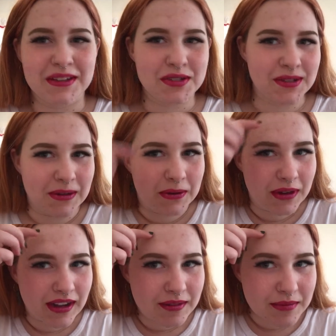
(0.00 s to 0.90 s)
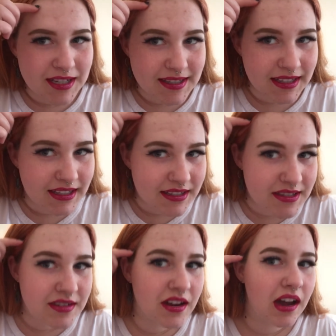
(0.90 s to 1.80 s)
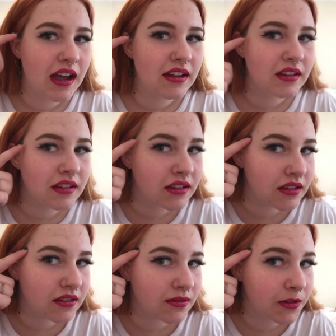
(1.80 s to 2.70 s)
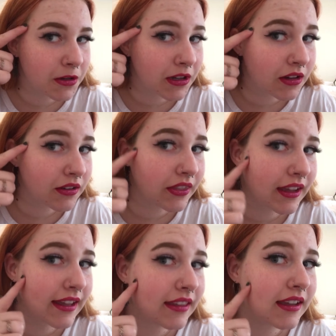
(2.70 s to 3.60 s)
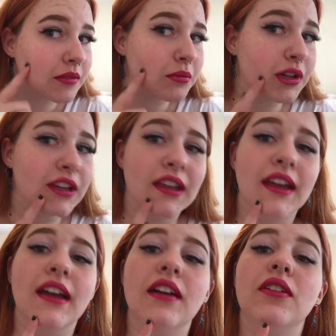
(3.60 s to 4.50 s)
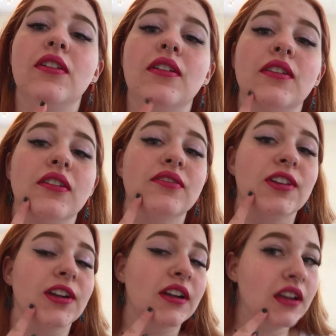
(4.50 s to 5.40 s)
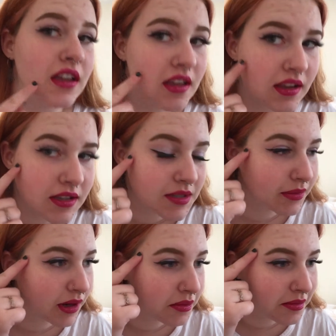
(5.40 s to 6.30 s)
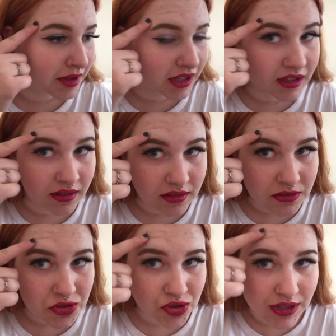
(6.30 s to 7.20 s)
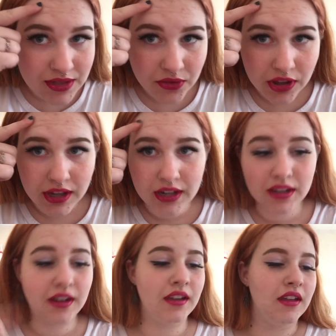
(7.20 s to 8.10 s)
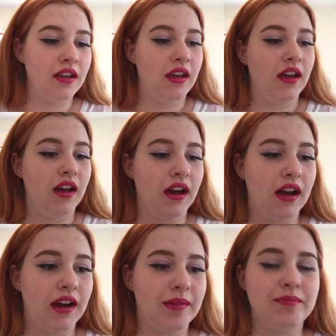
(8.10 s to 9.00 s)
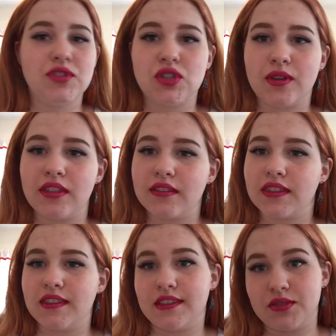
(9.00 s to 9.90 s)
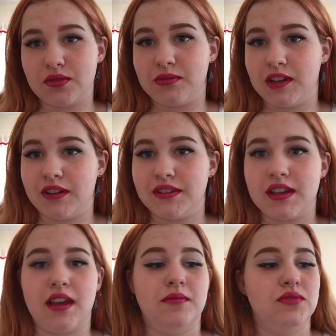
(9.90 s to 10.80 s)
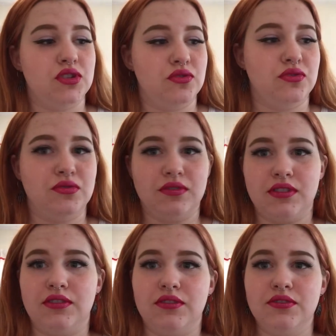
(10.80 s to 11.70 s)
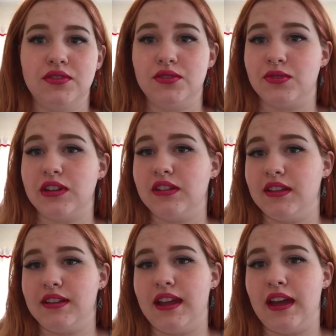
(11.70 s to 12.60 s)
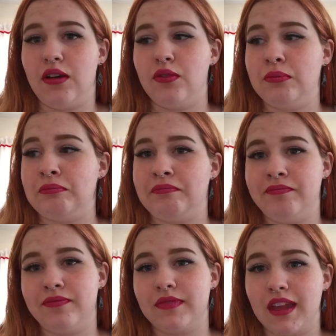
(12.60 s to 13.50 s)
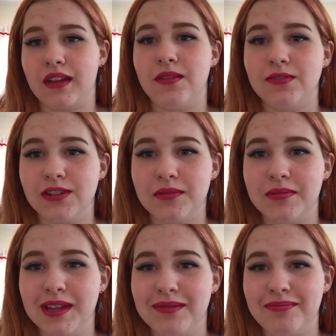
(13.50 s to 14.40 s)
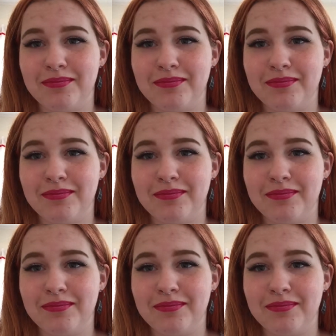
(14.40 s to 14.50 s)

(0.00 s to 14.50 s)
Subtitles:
So my skin is not very good lately. I'm breaking out all over. It's probably stress related. So I thought that this would be a good time to do a little tutorial on how I cover up my